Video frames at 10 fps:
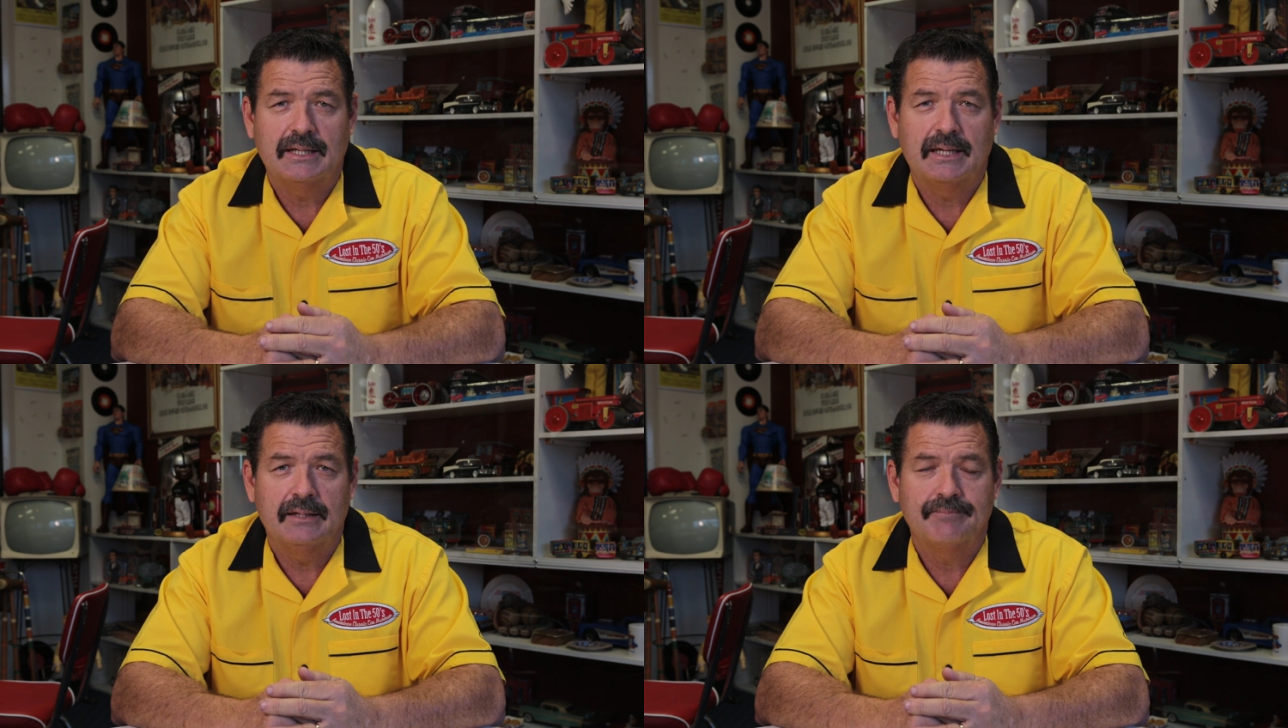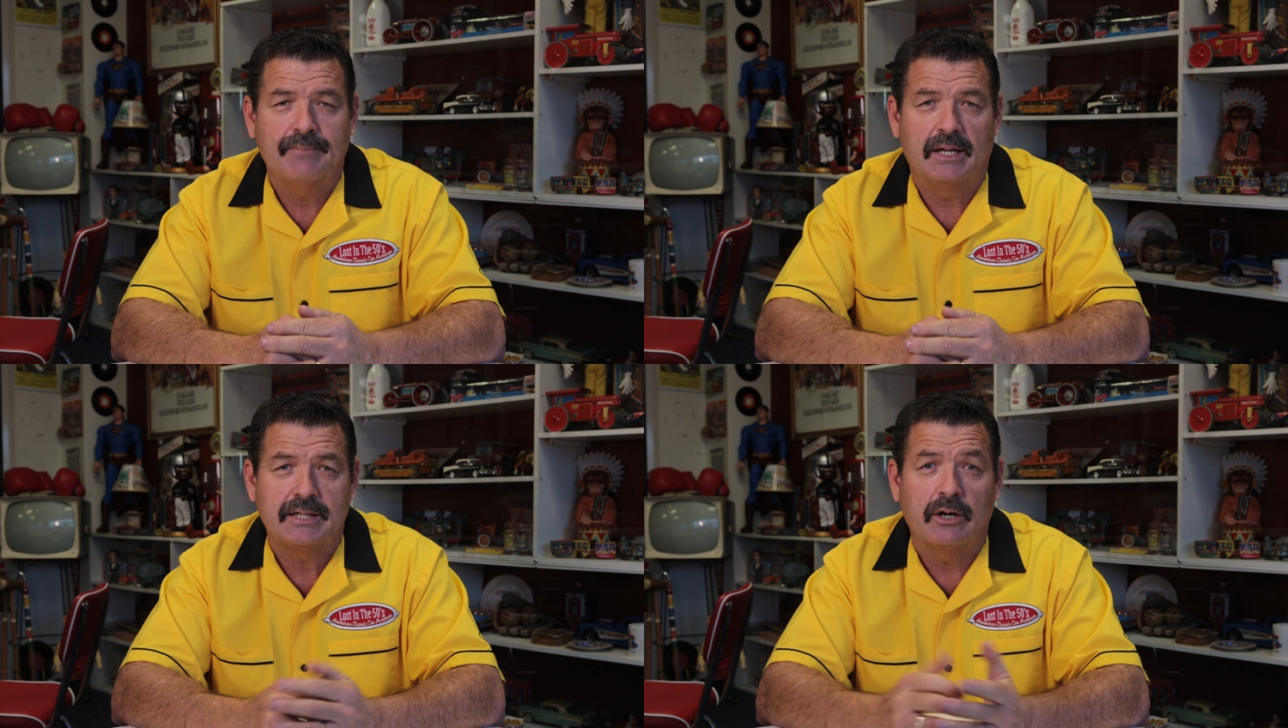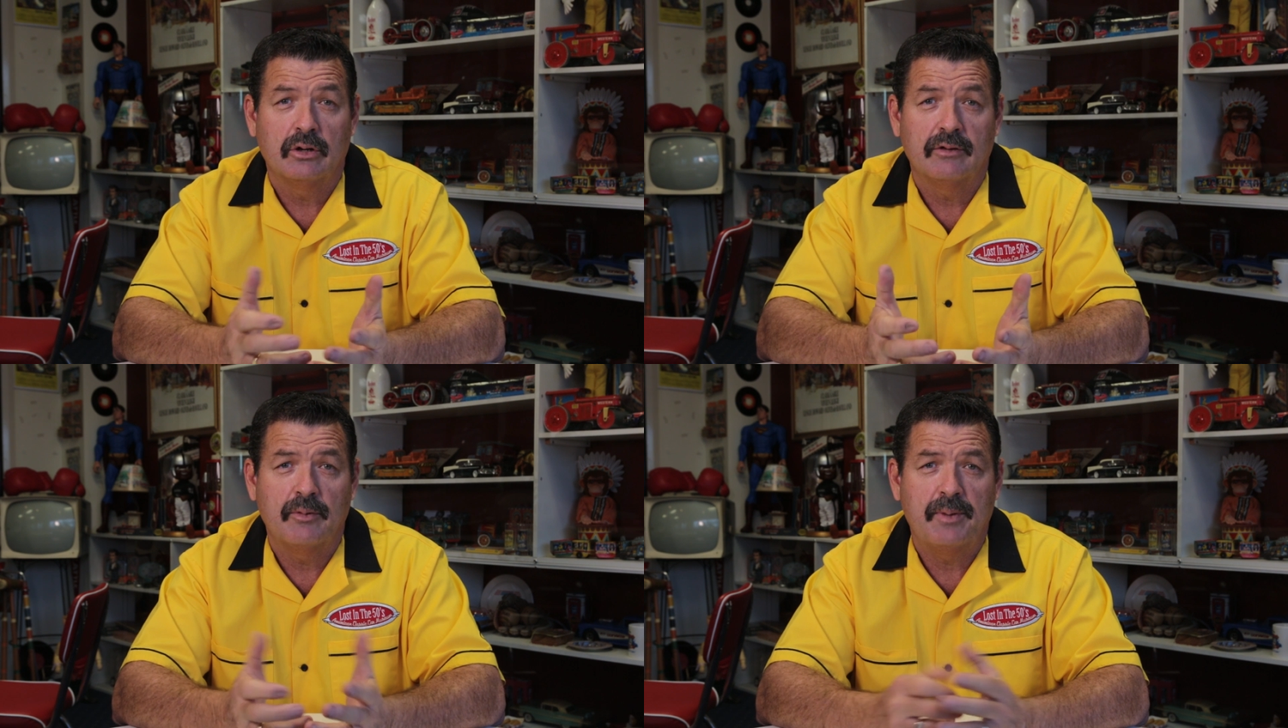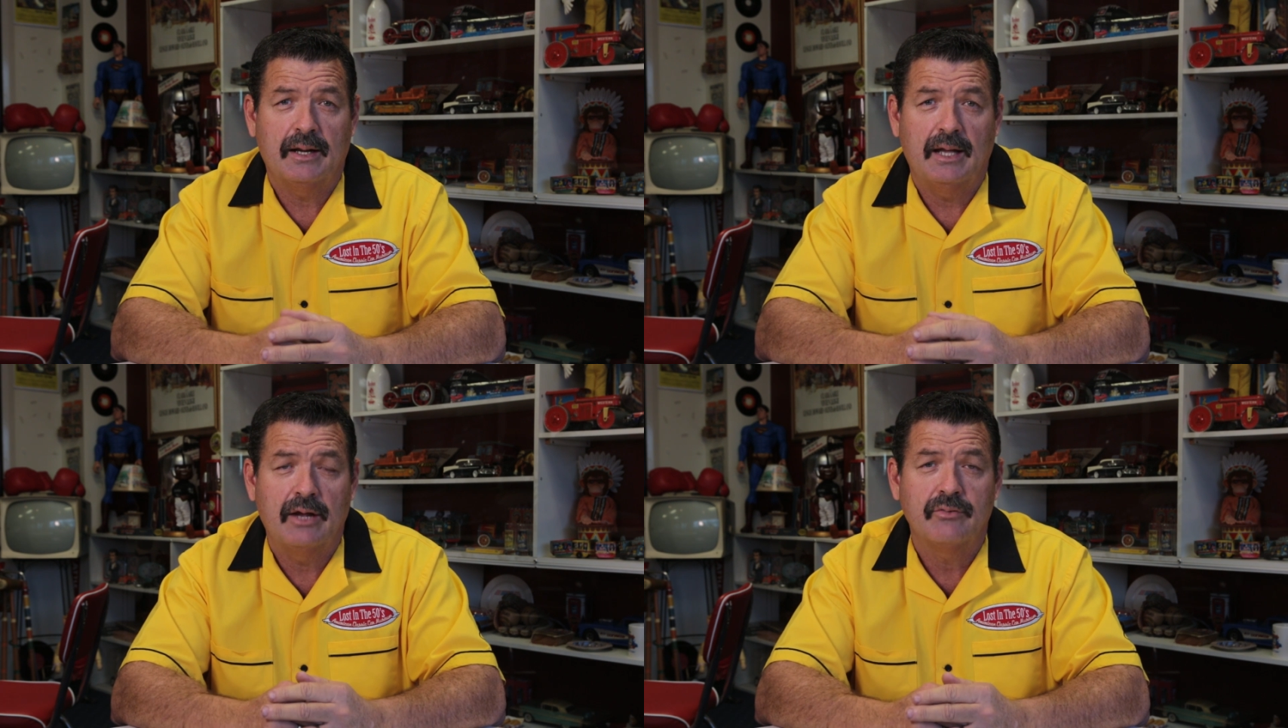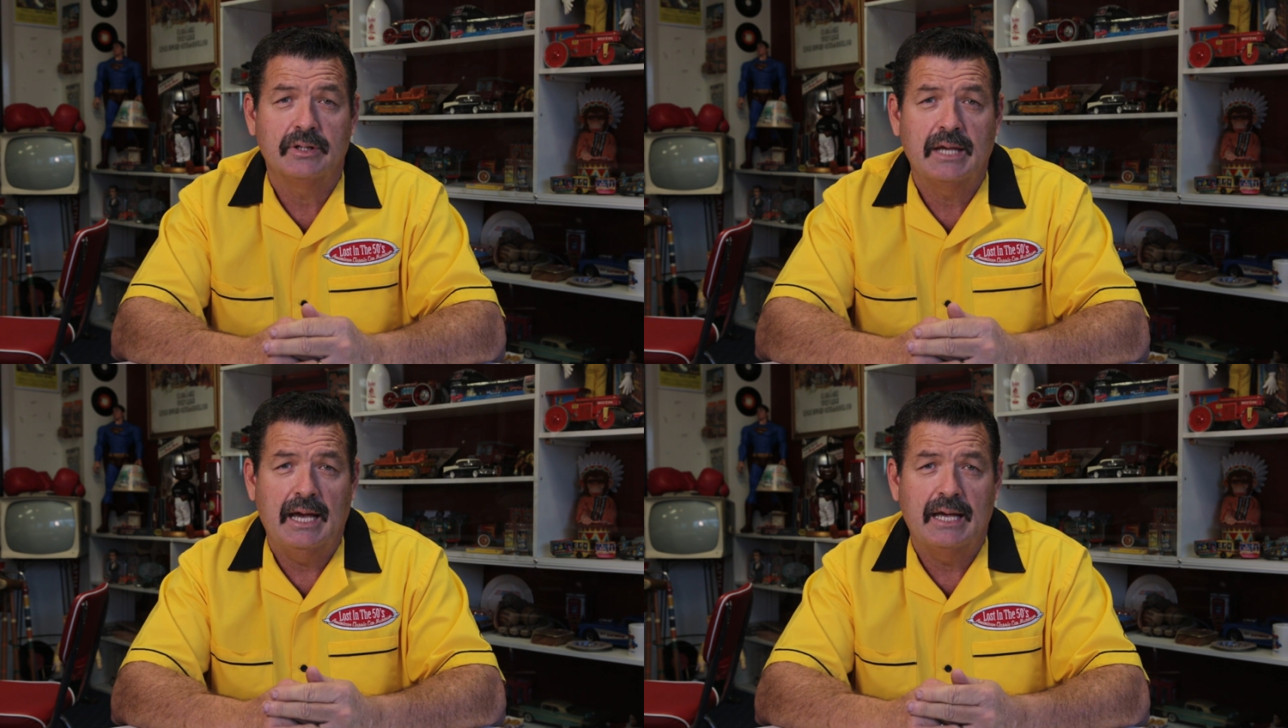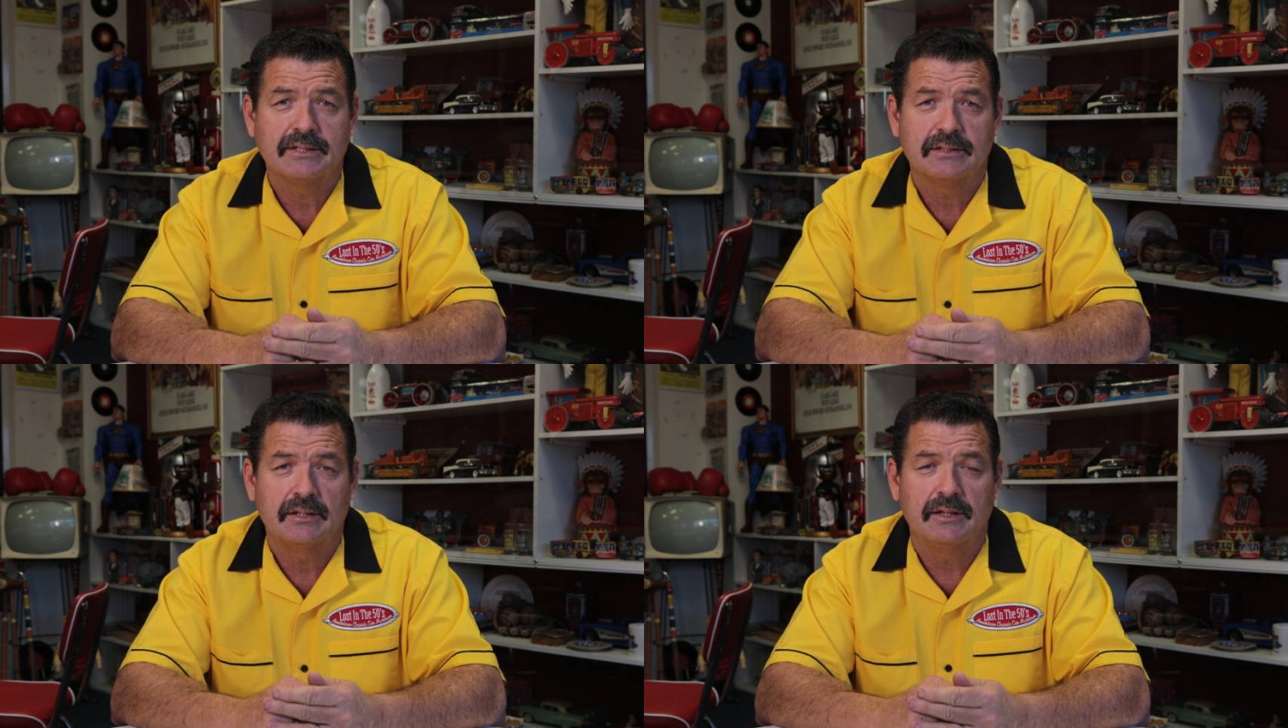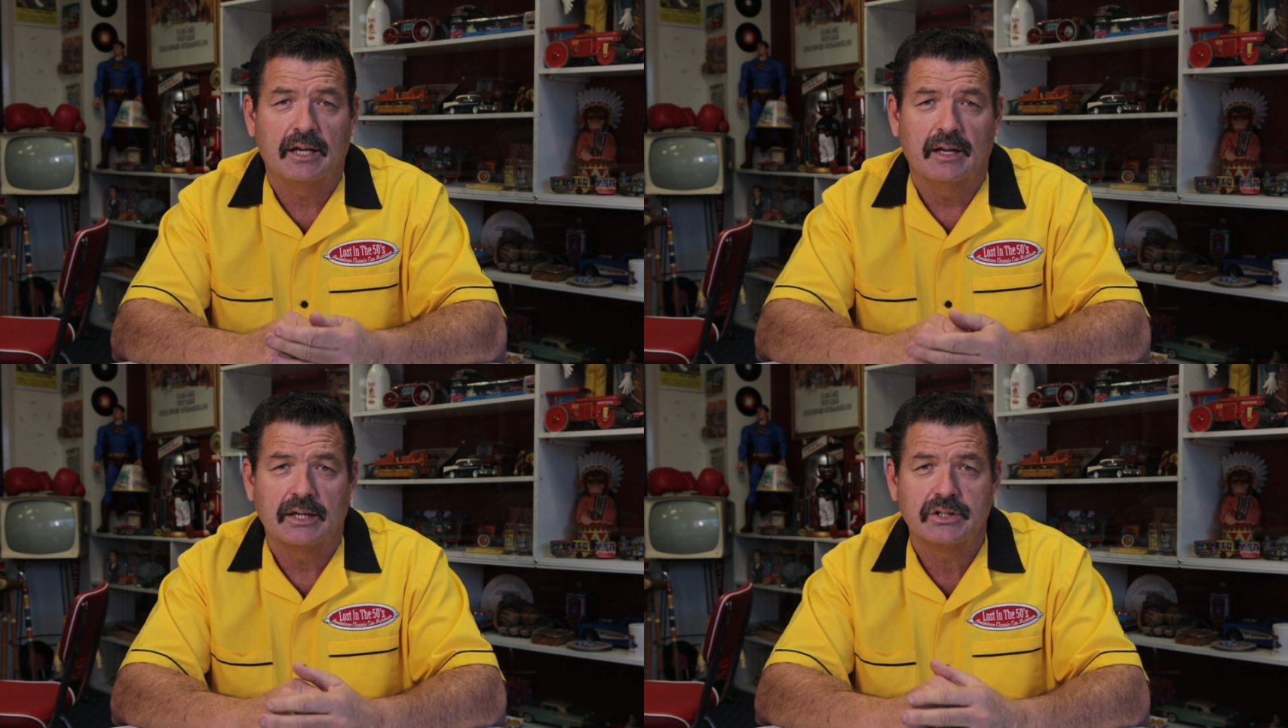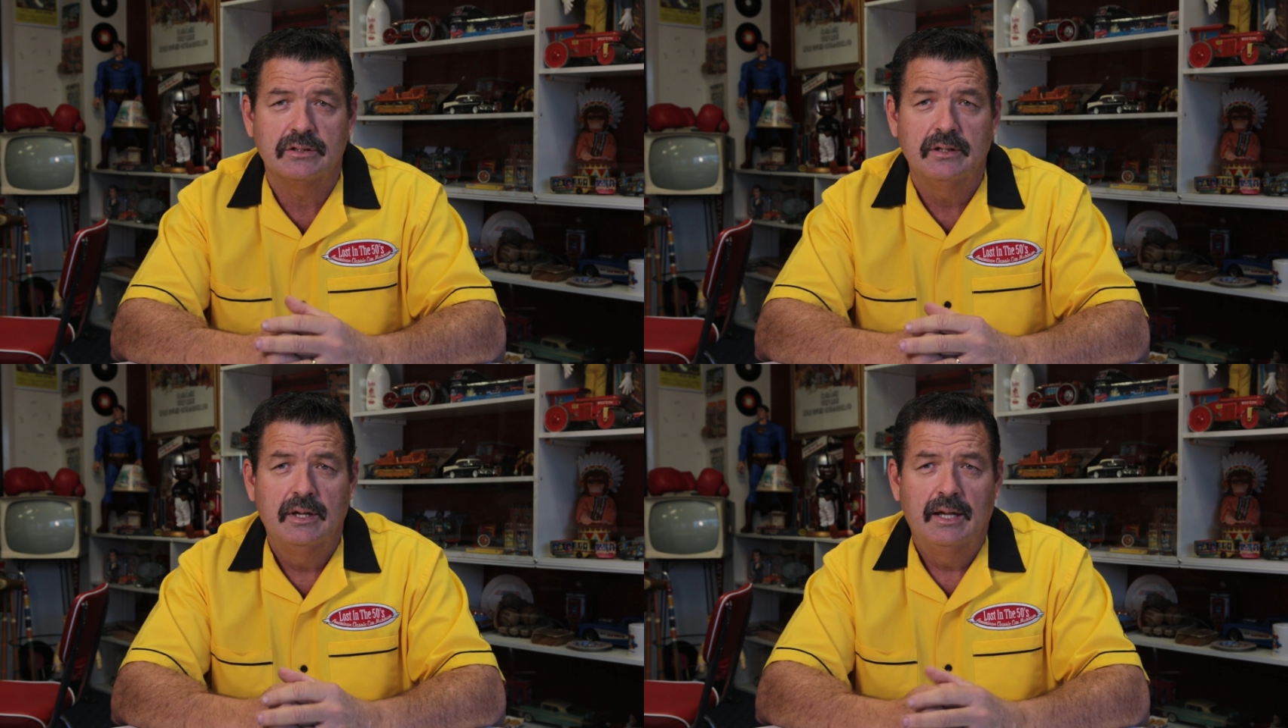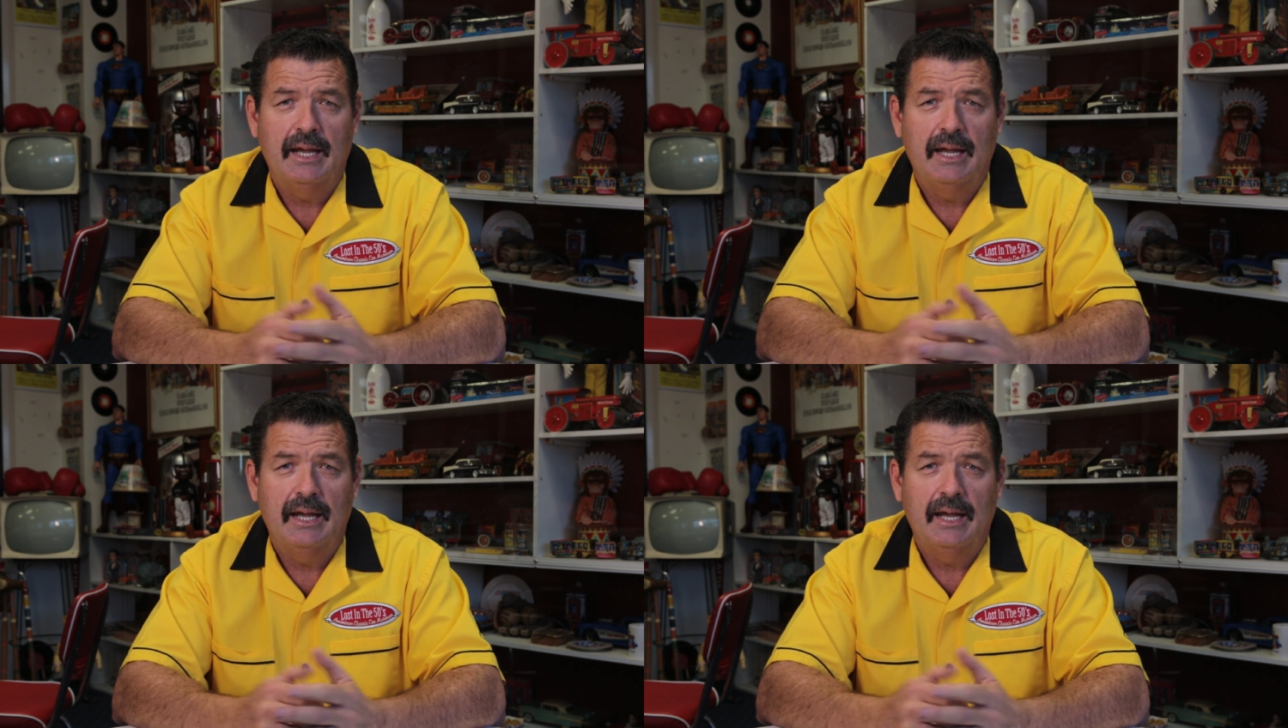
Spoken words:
and a total of about 100 cars in the collection,